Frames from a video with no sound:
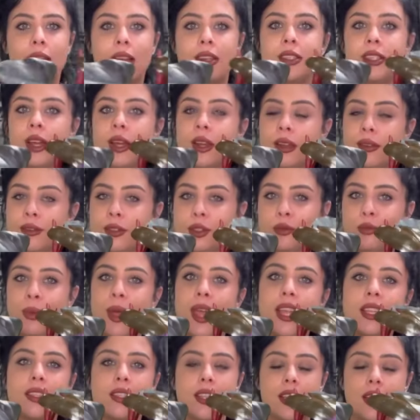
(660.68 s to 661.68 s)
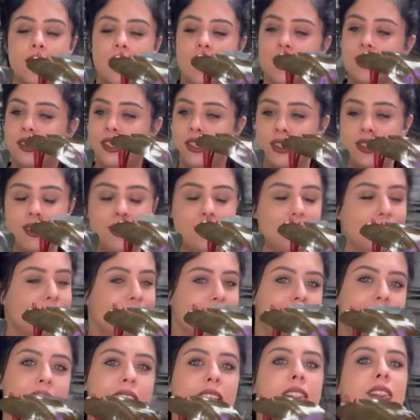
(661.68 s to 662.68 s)
a ton of space. It just
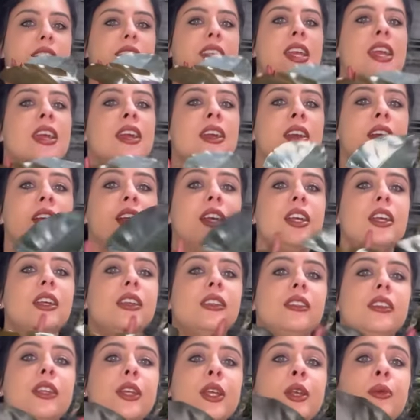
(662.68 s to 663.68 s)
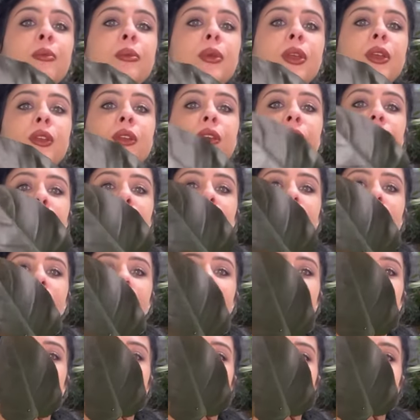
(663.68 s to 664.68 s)
sits there looking
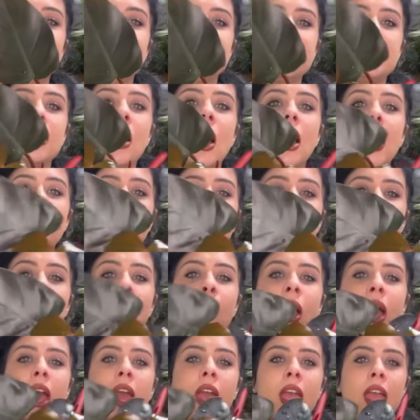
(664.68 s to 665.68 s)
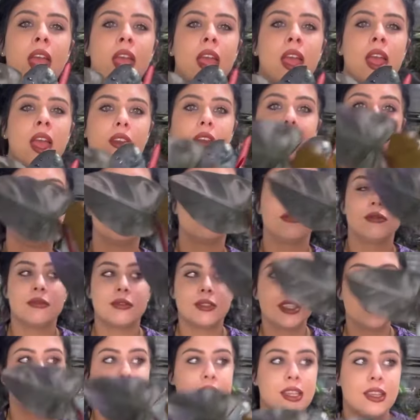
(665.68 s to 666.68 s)
beautiful. It's not in the way.
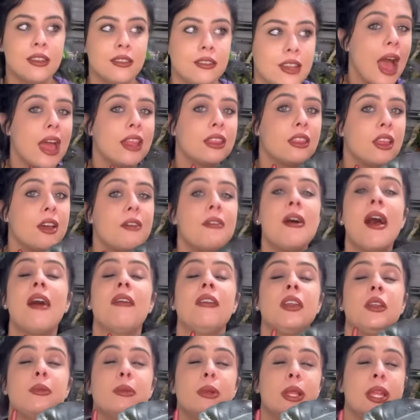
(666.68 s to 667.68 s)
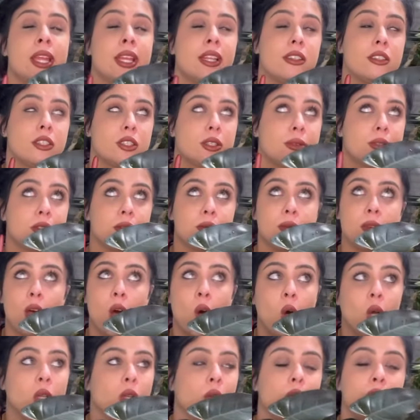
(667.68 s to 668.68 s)
Listen, I love having plants
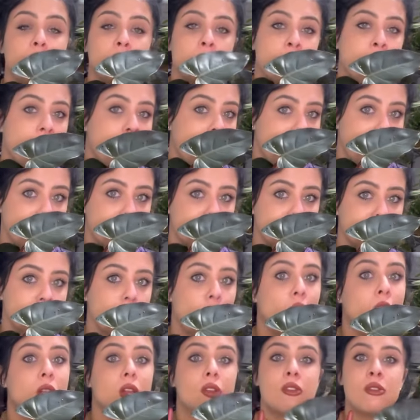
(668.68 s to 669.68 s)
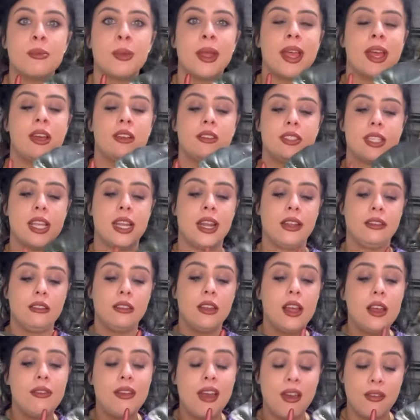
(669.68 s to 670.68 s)
all over my house. And I
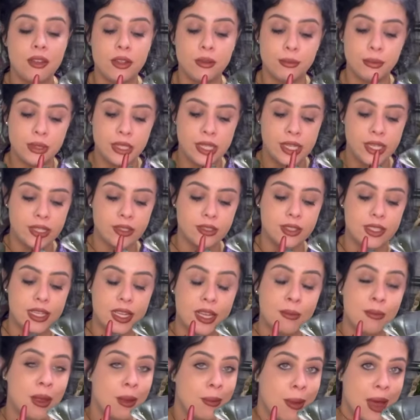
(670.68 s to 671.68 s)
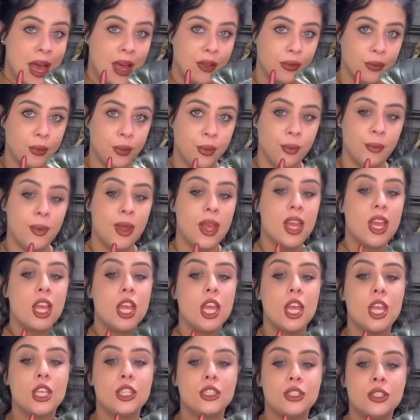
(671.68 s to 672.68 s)
love having plants in my bathroom.
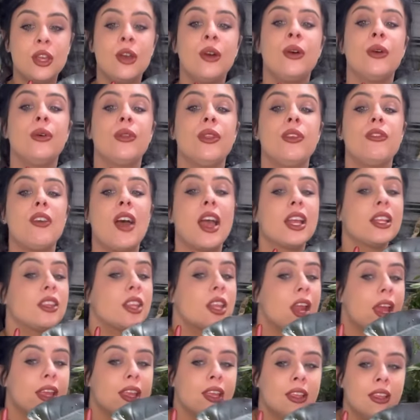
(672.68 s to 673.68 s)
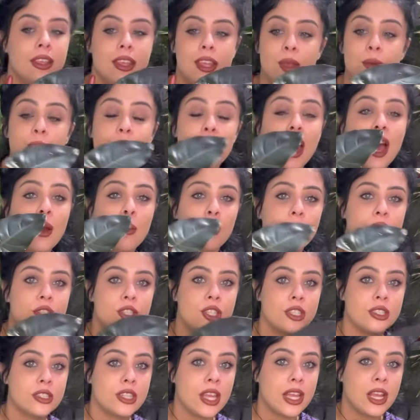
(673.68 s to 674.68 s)
So the fact that I can keep that with
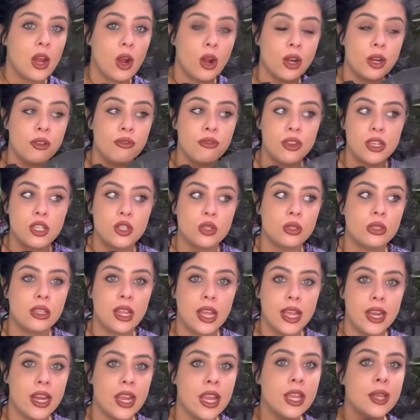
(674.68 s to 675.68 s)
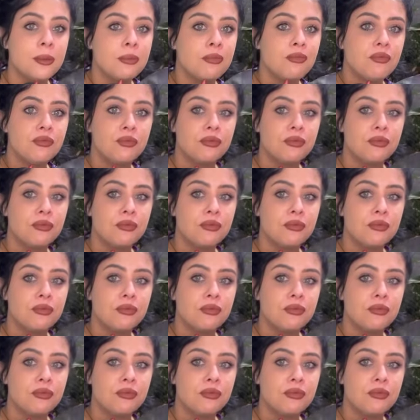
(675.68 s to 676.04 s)
just like artificial lighting